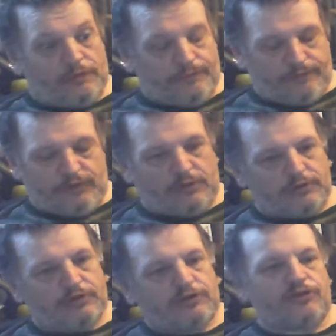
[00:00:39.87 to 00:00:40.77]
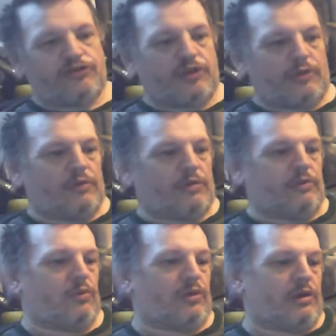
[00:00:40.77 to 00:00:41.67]
you just don't know
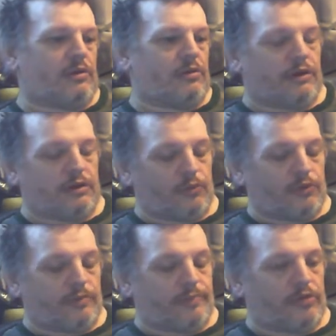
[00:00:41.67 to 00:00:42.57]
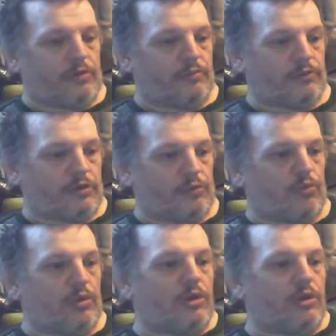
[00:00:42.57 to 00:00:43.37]
who they are, when you buy them,